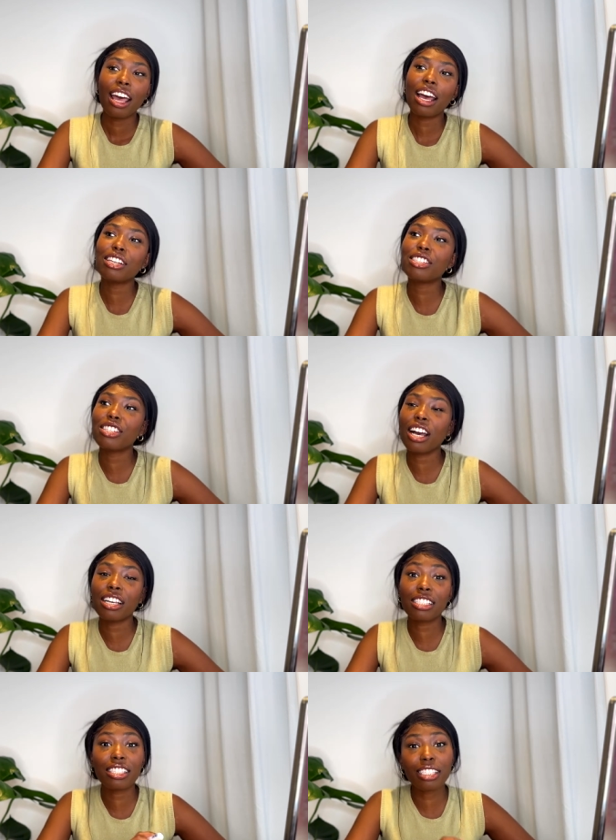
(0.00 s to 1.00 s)
and
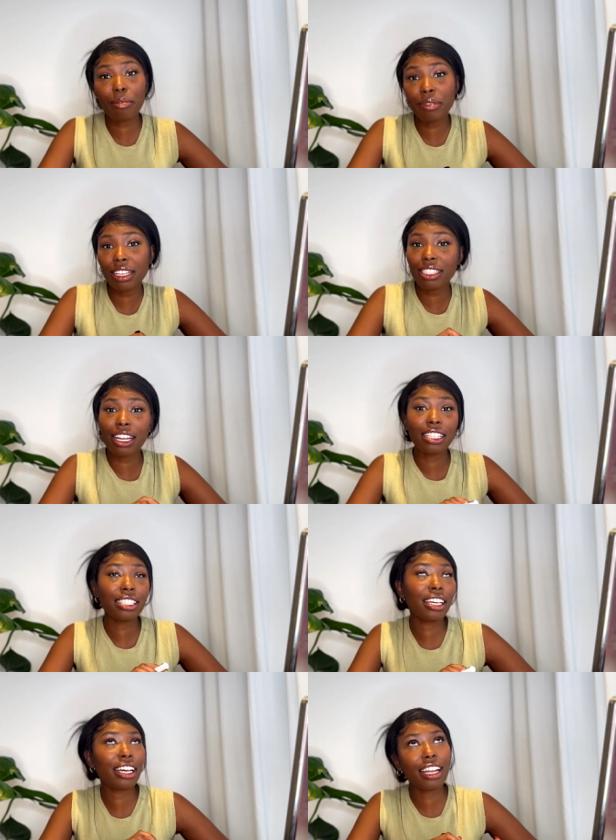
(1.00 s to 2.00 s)
just some things that I
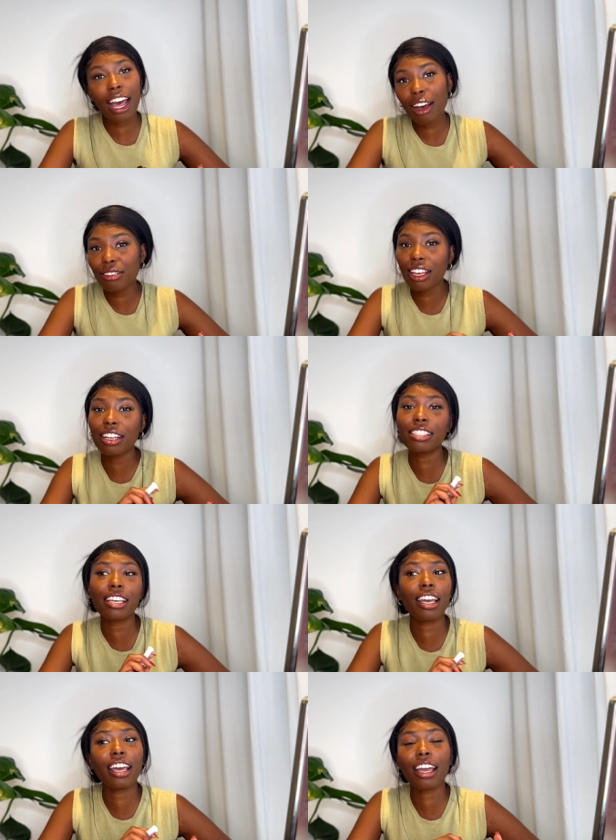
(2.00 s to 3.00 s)
did, house
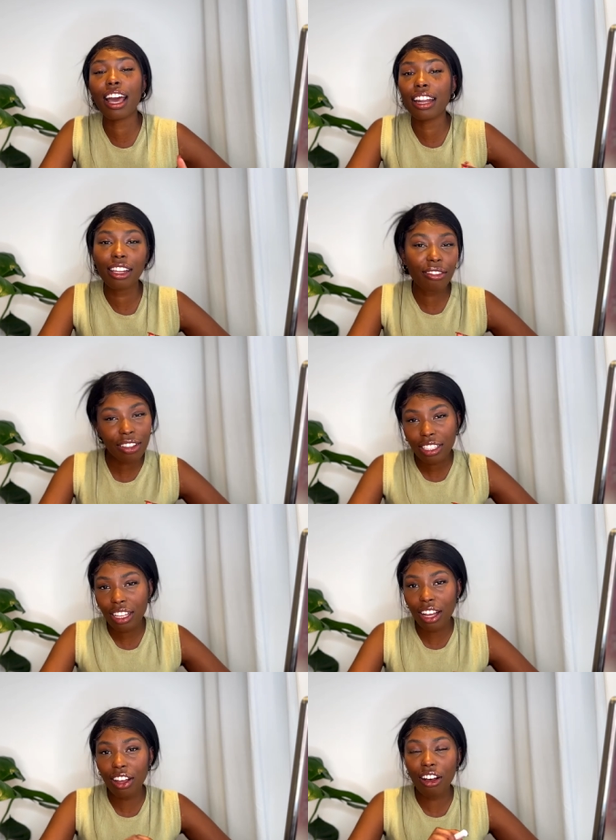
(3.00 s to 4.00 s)
hunting, how to get a
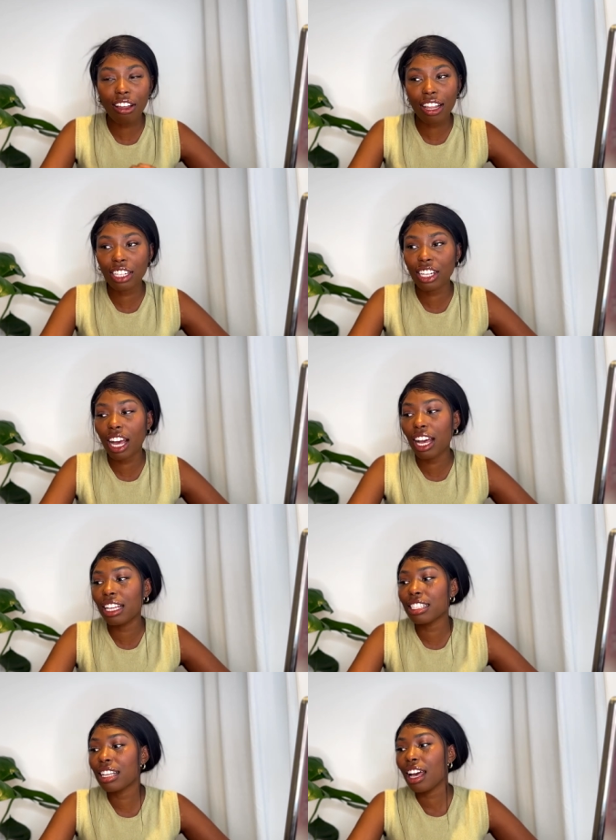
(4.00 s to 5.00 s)
visa, all that jazz.